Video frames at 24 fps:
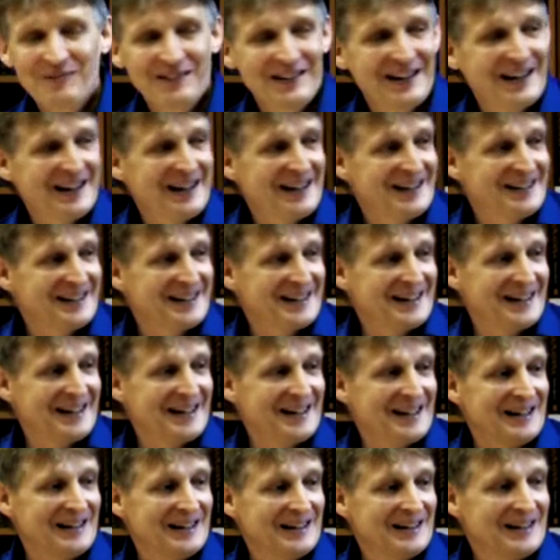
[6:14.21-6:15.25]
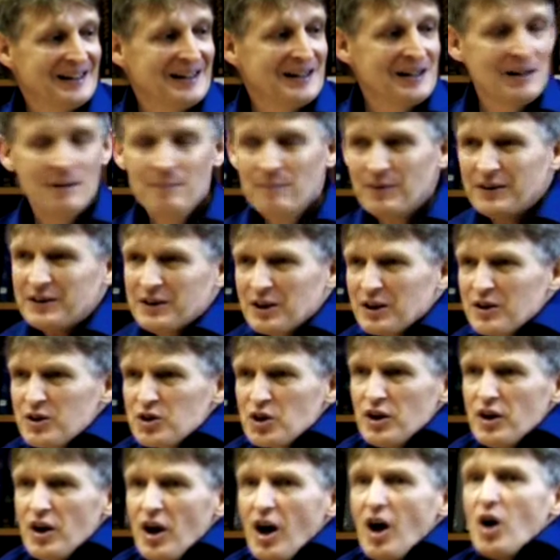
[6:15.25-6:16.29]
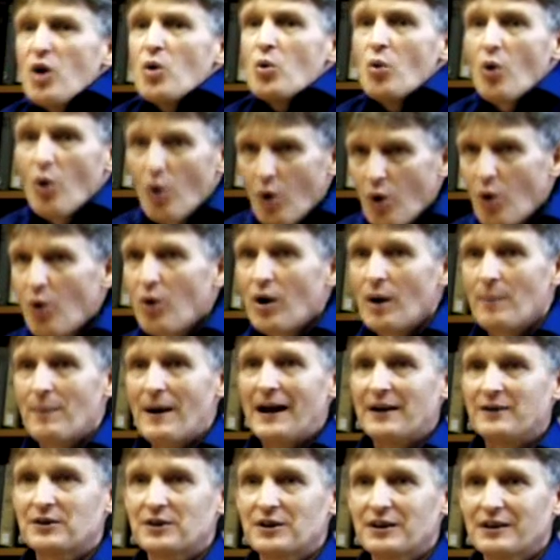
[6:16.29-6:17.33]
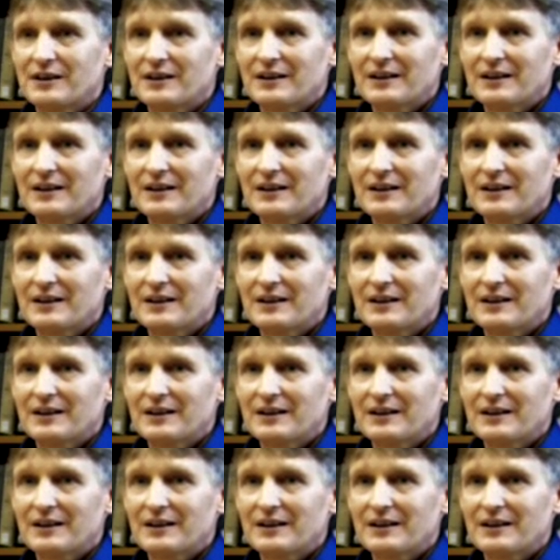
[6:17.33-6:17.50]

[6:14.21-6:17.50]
And but to know all about